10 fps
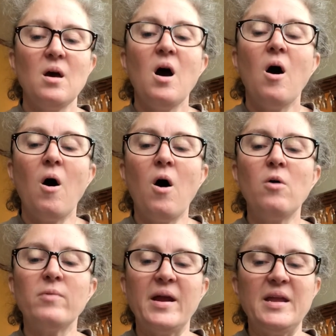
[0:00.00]

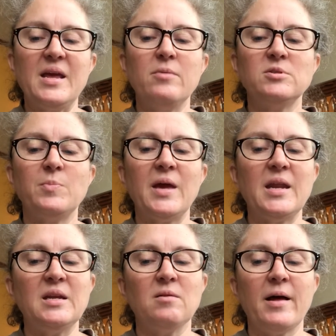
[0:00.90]
Already he was
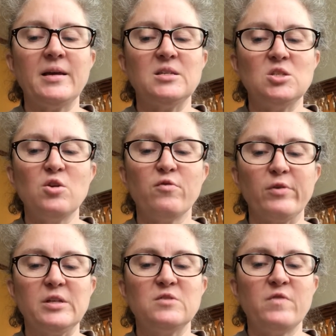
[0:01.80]
beginning to like his new
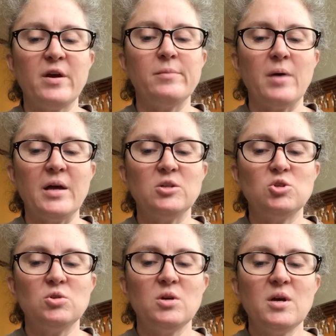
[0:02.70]
friends very much.